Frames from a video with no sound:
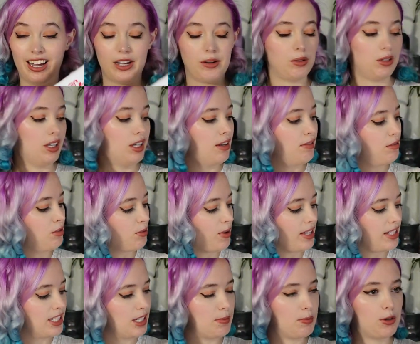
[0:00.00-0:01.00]
I really love the
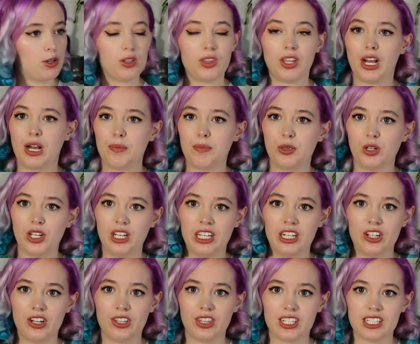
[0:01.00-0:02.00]
red zipper that I put in
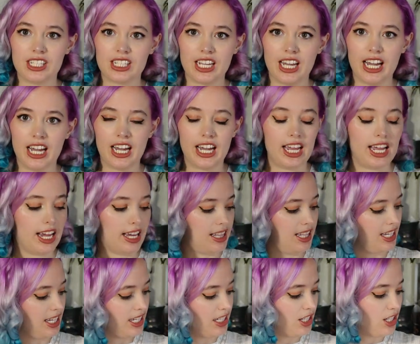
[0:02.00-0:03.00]
on this guy. I
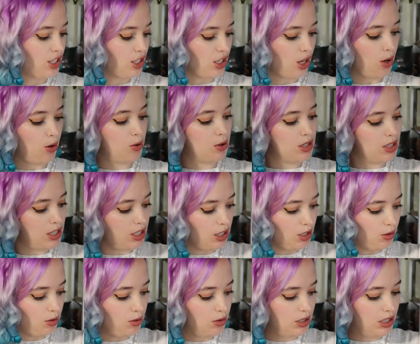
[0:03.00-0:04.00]
think it's so
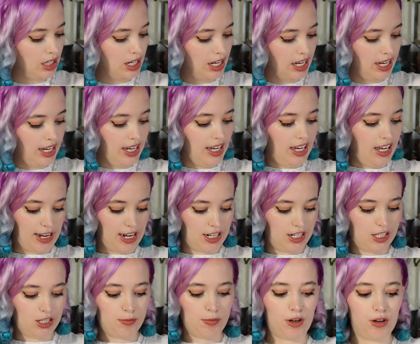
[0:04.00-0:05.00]
cute. And
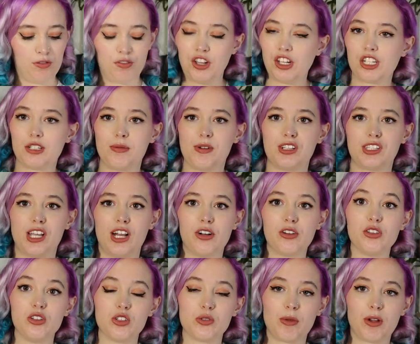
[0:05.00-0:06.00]
it's perfect because I
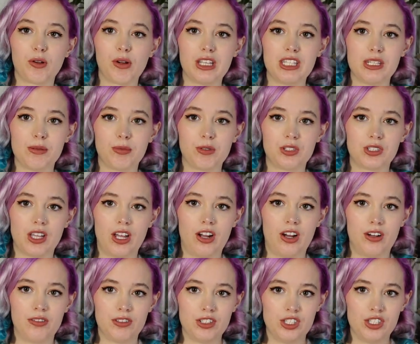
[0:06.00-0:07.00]
don't use my red zippers that
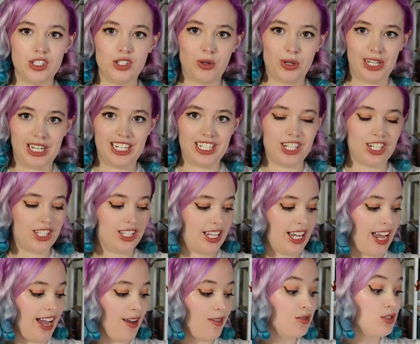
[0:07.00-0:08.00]
often, so any chance I
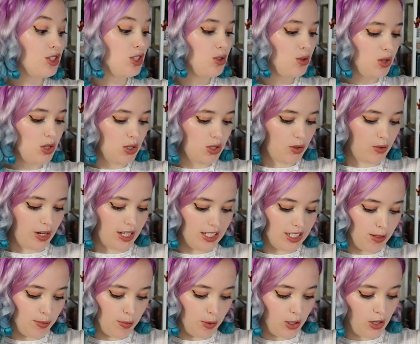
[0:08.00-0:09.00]
have to use a red
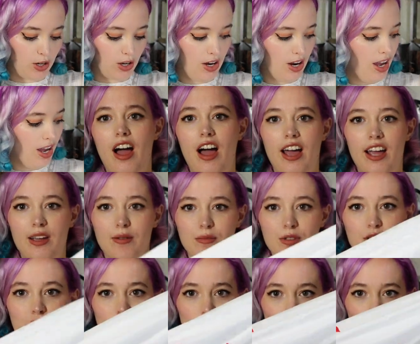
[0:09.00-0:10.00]
zipper. I am
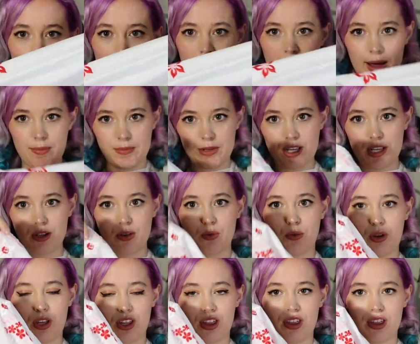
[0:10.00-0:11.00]
so happy
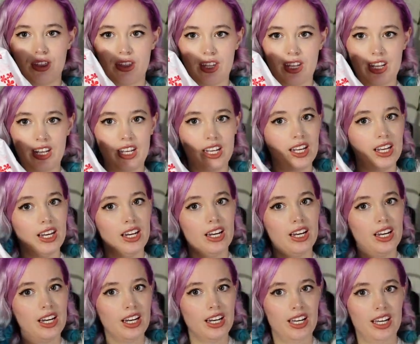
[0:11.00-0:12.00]
with the
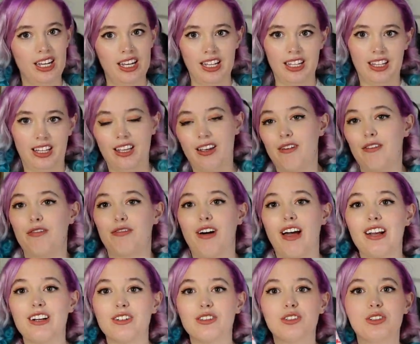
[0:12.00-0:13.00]
like
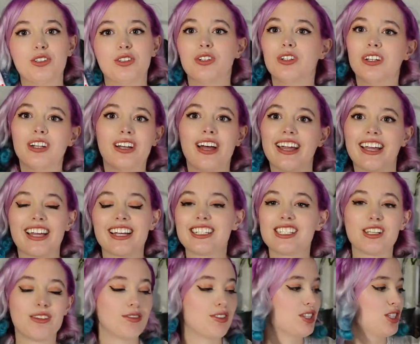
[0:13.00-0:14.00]
final, I
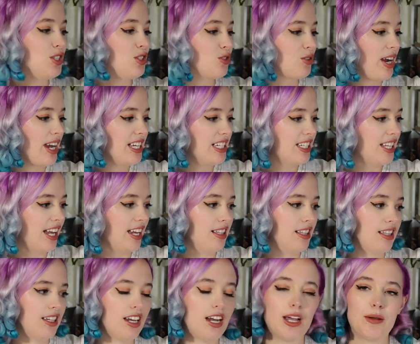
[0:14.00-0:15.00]
guess, of this dress. I
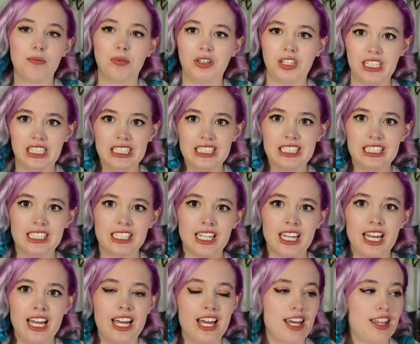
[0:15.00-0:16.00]
think I placed
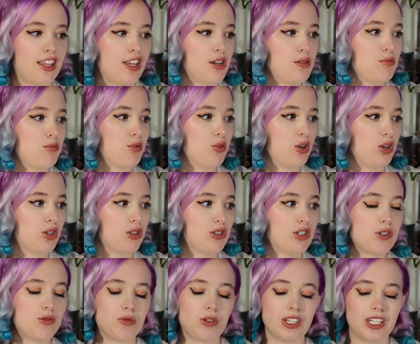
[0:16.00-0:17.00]
the
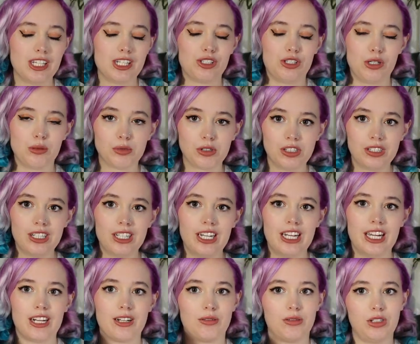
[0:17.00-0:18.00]
embroidery really deliberately
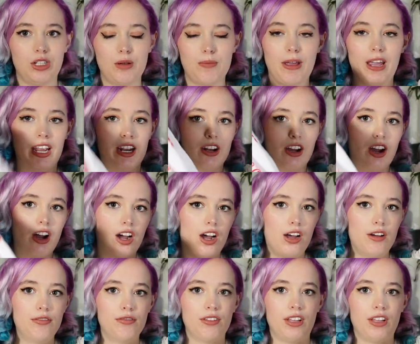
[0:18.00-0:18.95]
and it really paid off.